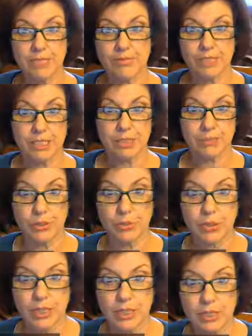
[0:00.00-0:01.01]

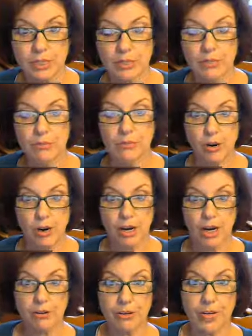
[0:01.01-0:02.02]
flexibility for
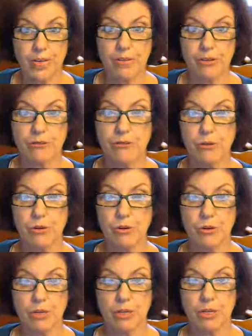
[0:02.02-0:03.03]
hiring and
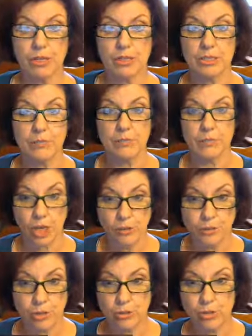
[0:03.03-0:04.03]
for
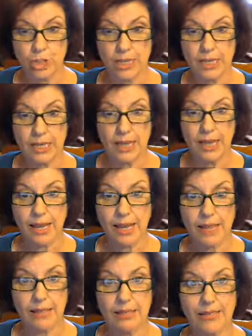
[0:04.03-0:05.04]
job searching,
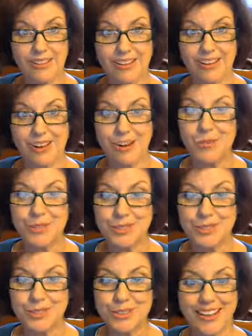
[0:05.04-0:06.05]
and I hope
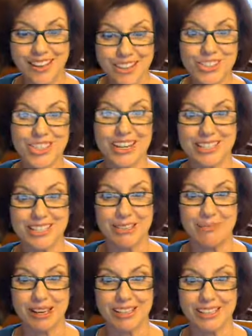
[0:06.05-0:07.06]
you get energized
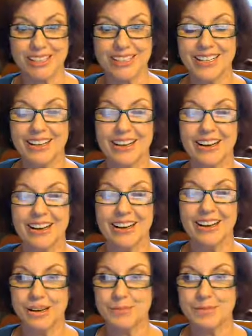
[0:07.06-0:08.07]
about it.
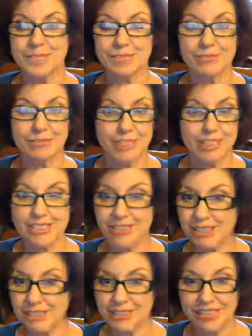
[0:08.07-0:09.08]
I'm still very
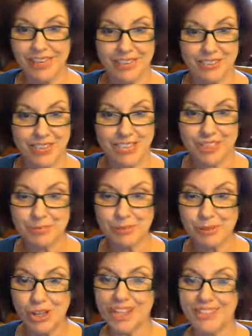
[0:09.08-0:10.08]
delinquent. I haven't done a
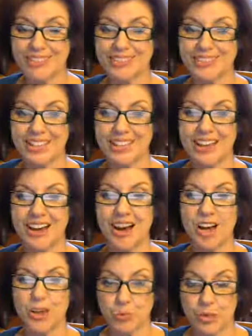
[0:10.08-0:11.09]
blog lately.
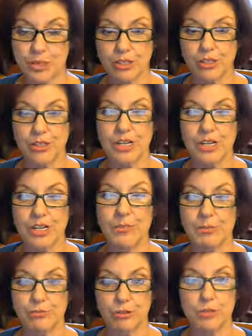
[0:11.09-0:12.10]
I will.
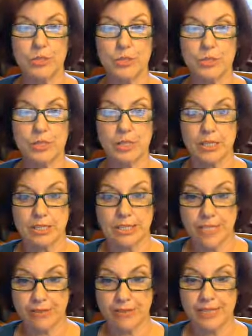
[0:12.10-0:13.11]
My focus was on
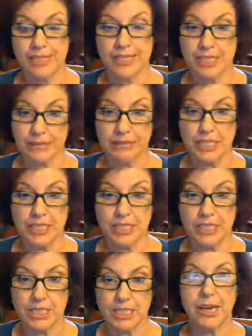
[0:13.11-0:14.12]

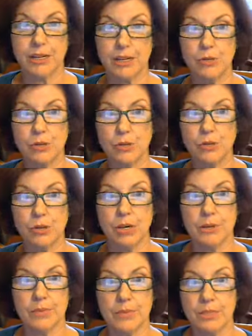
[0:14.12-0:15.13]
safety, and I
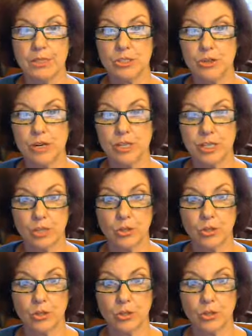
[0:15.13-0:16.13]
will try to
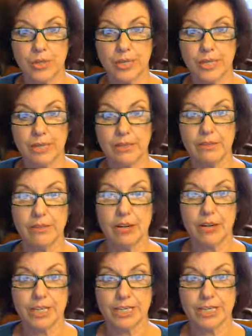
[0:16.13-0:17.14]
incorporate the
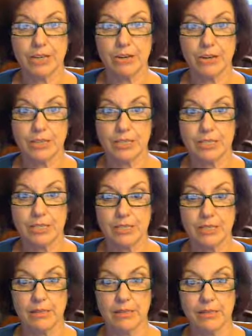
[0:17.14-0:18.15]
various
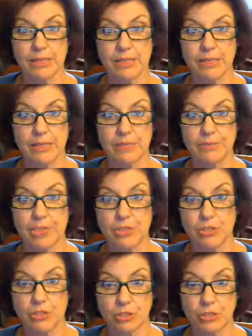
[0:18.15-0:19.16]
areas and the safety
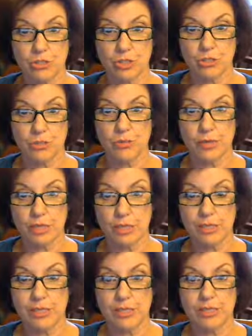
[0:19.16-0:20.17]
concerns and who
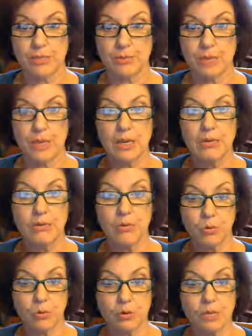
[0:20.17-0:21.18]
regulates them
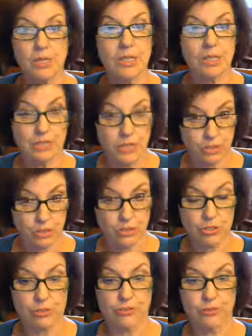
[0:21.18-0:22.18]
for
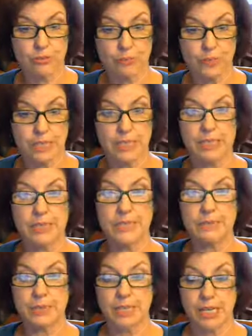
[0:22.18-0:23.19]
seniors and for
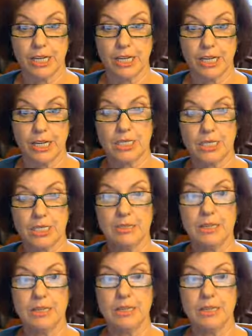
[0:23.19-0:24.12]
pediatrics and